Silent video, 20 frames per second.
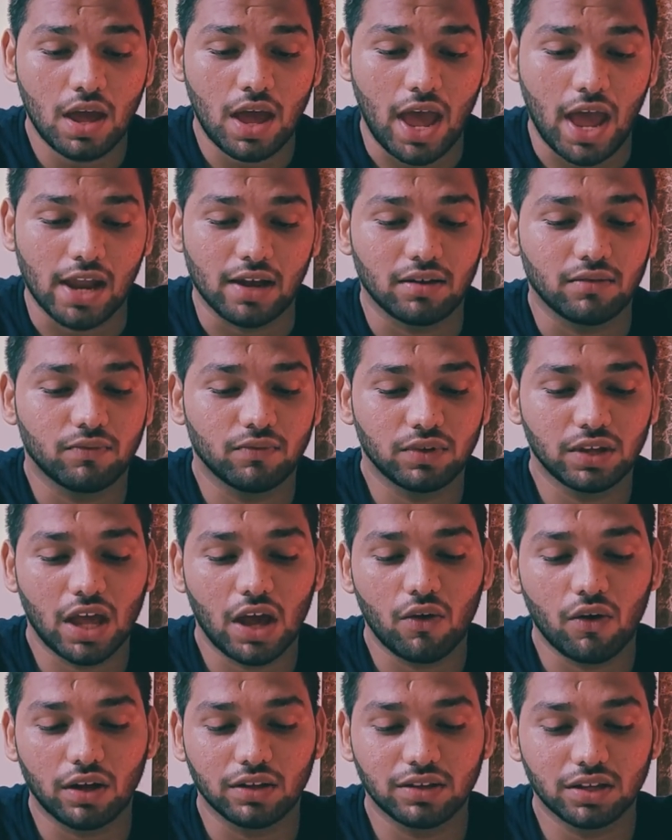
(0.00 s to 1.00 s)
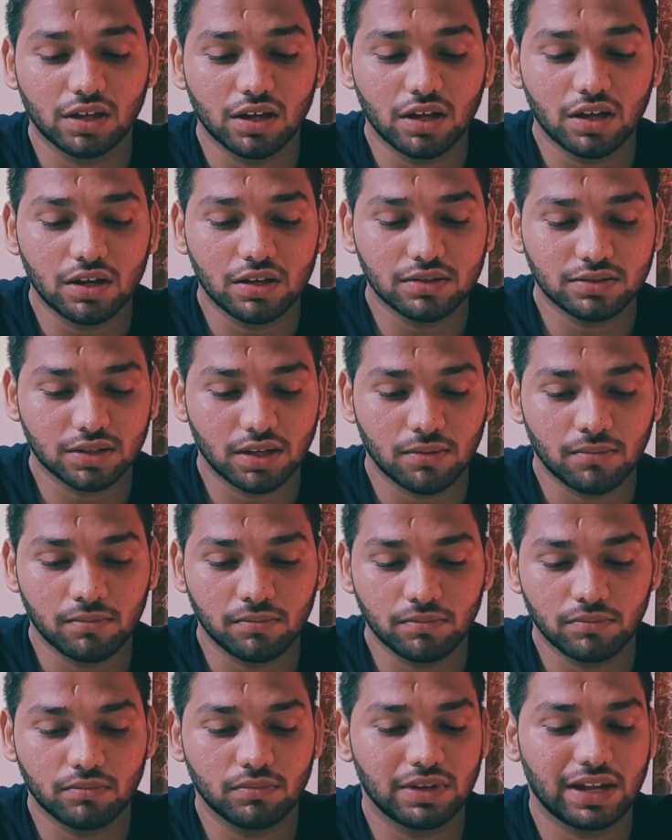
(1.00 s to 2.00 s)
And we have other
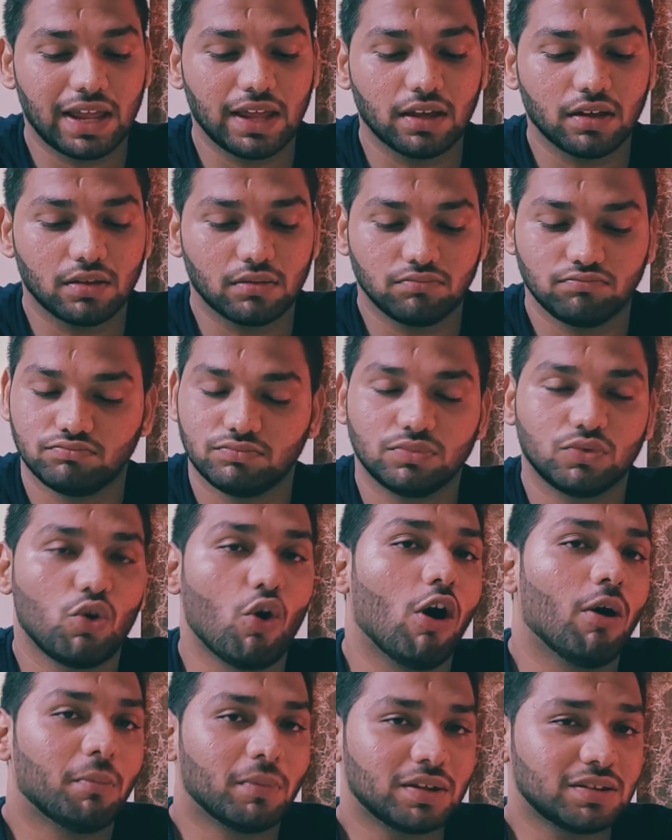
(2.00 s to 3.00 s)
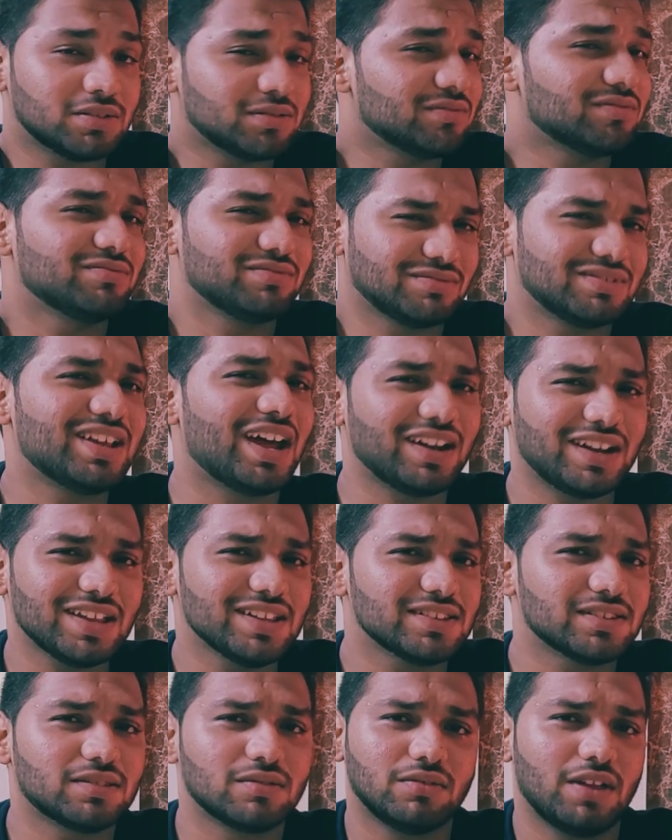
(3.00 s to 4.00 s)
some like common
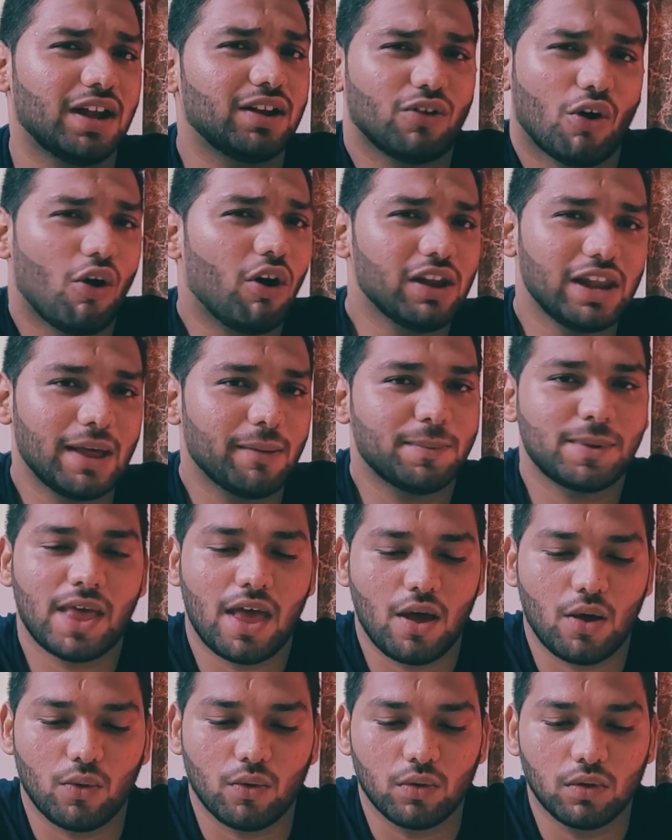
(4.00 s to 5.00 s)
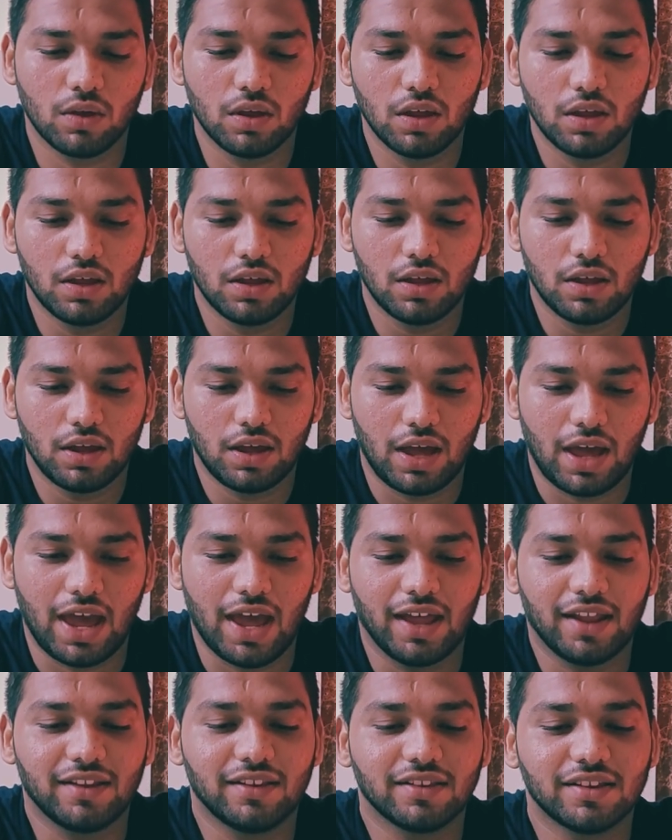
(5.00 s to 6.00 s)
settings that all apps have.
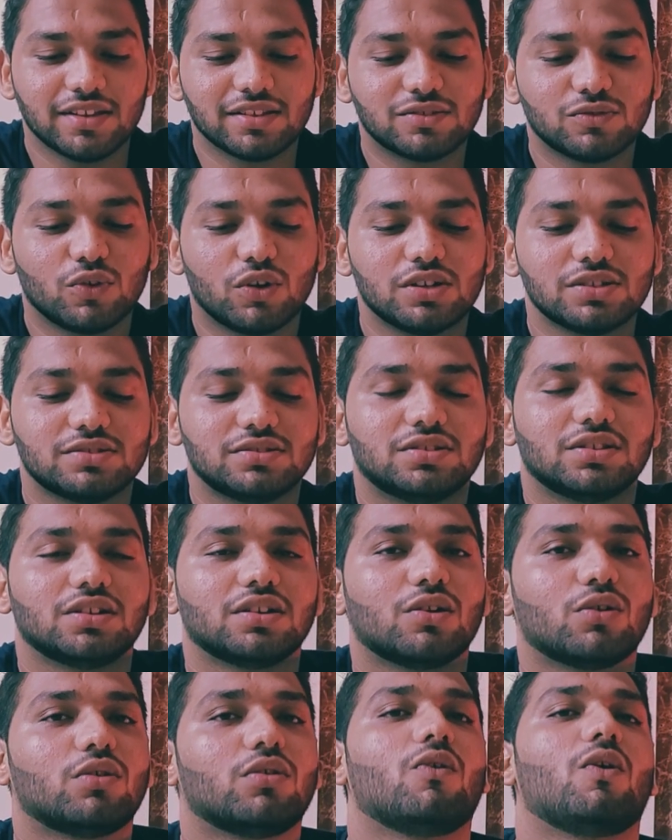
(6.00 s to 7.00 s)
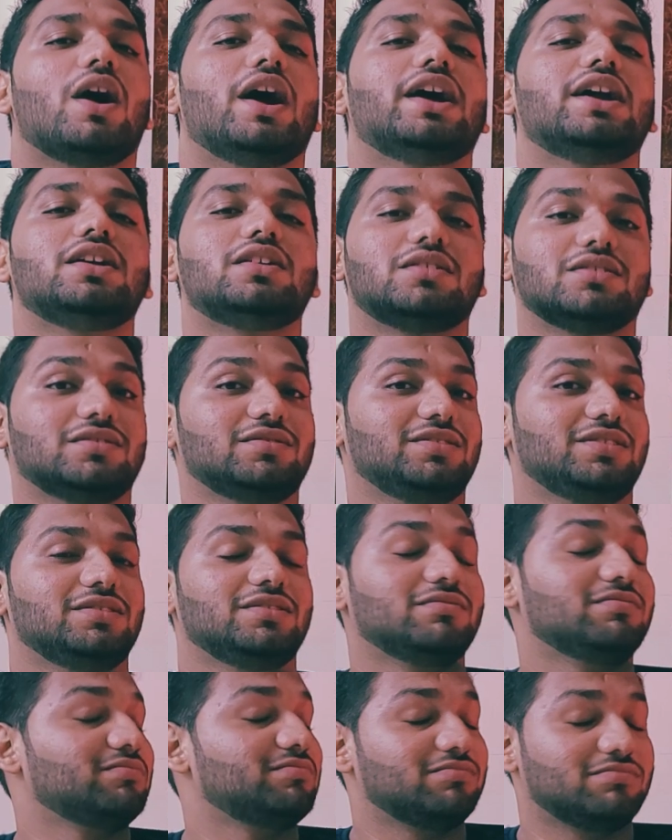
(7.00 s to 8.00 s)
And this was the quite
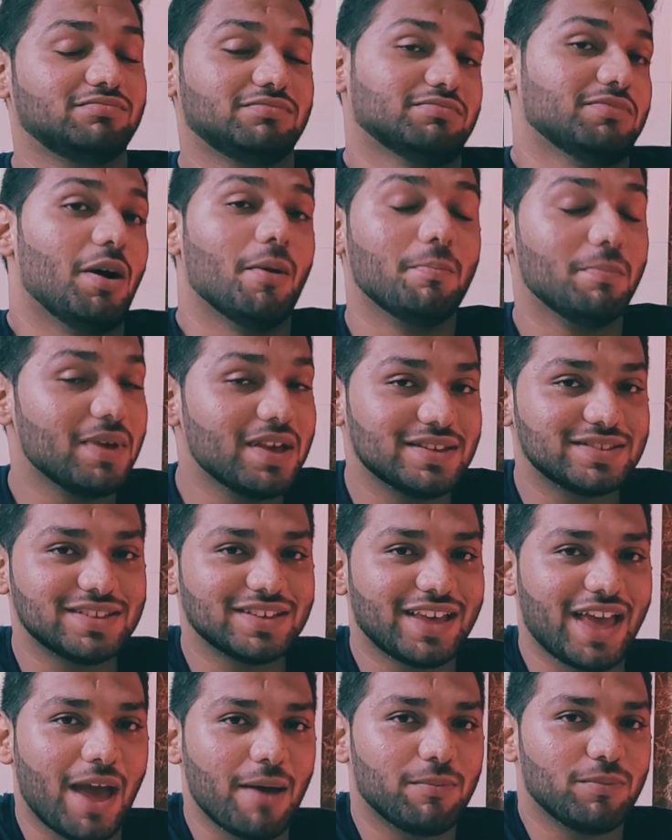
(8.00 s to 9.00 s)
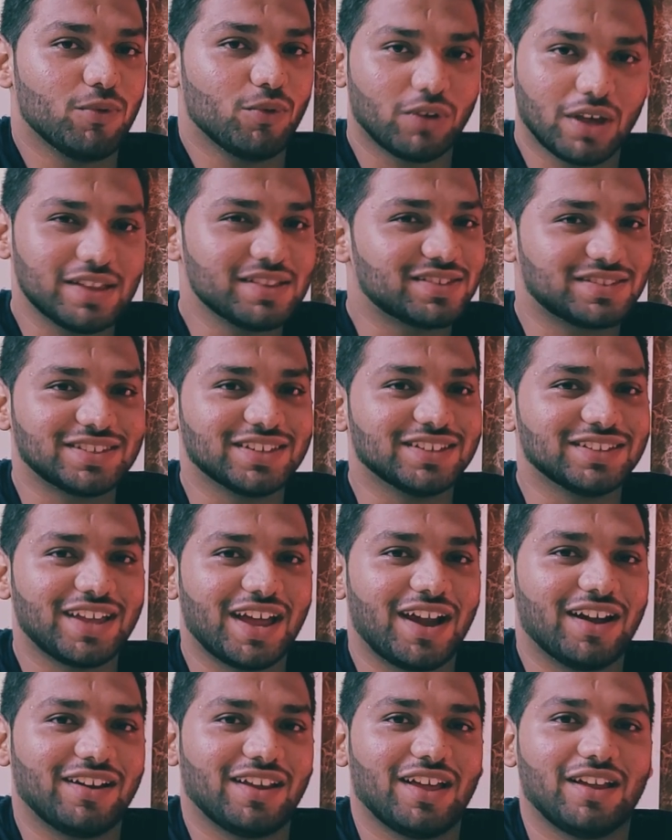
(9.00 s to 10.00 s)
amazing app, you can see
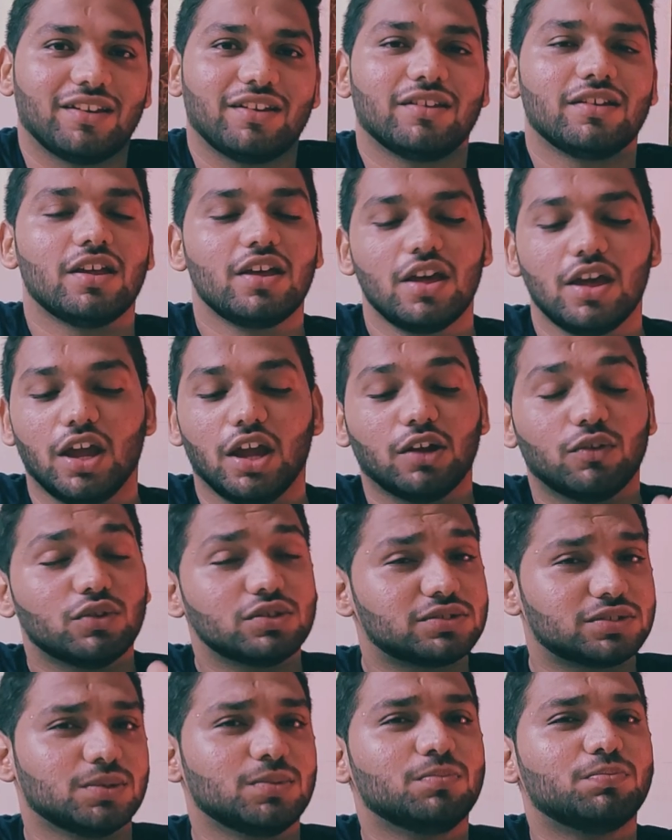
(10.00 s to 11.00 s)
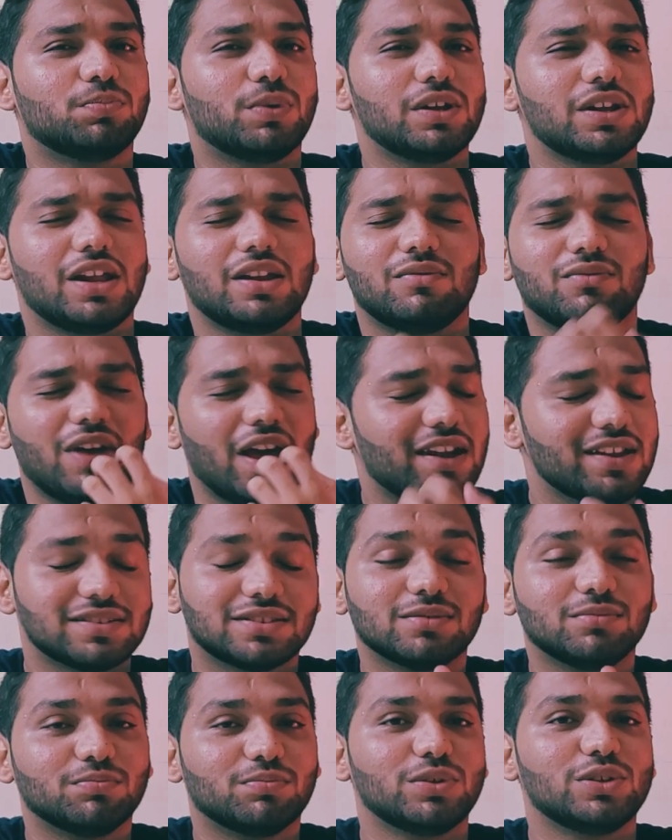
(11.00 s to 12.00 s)
that, and it was simple and very
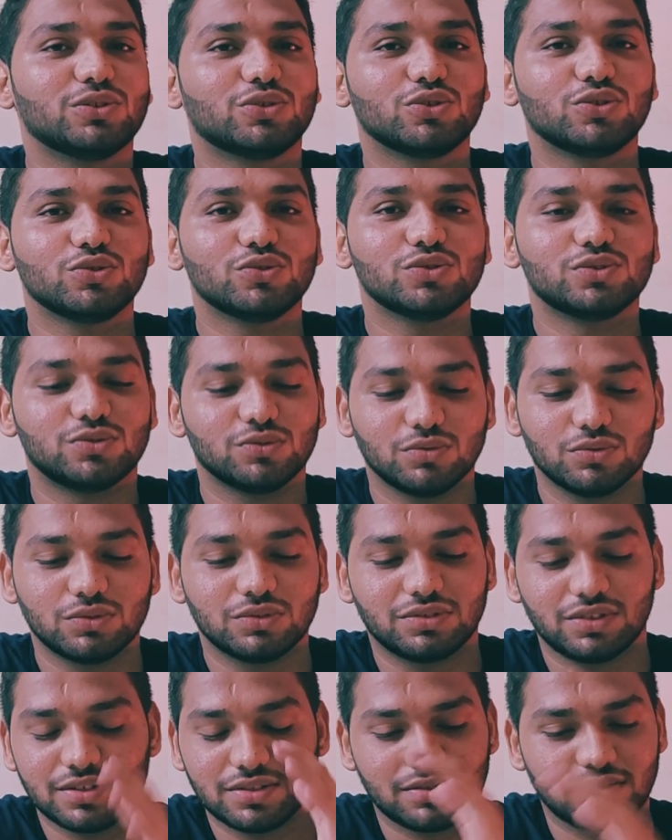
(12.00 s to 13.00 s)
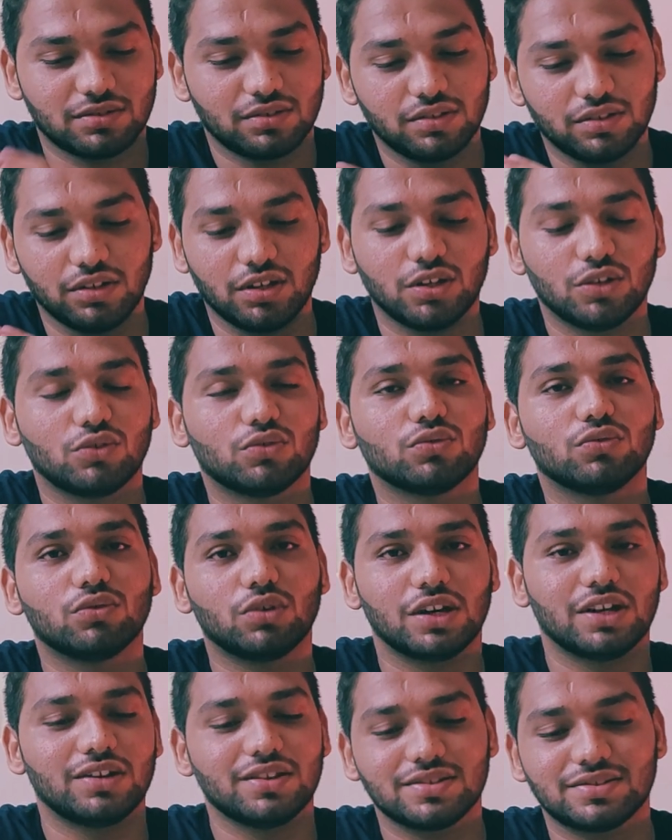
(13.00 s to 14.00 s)
simple to use. You just need to
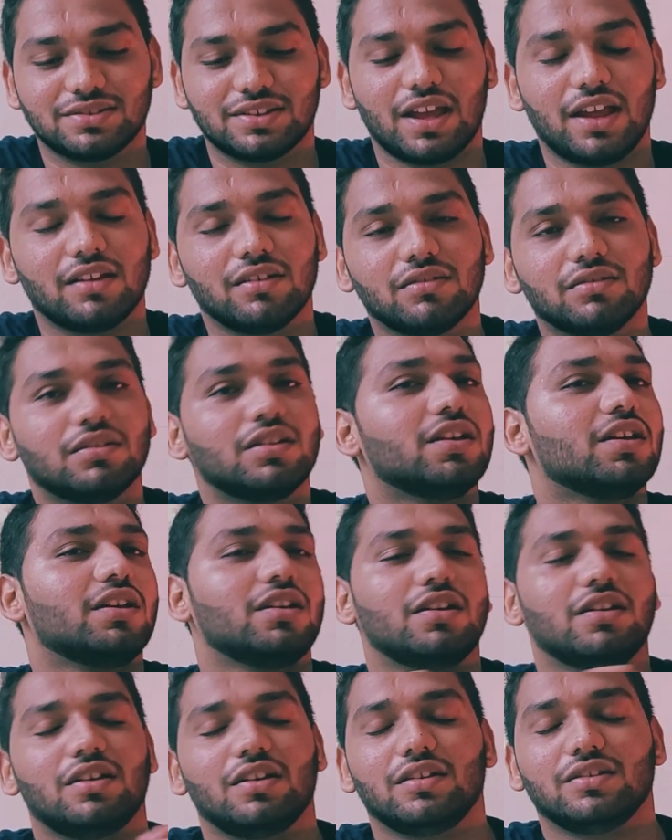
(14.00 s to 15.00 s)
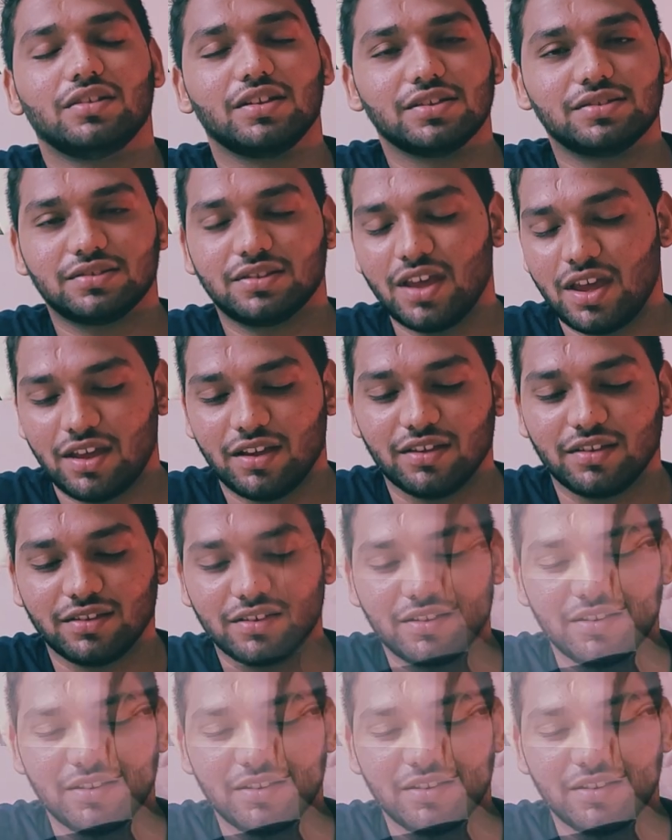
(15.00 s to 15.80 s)
understand this thing.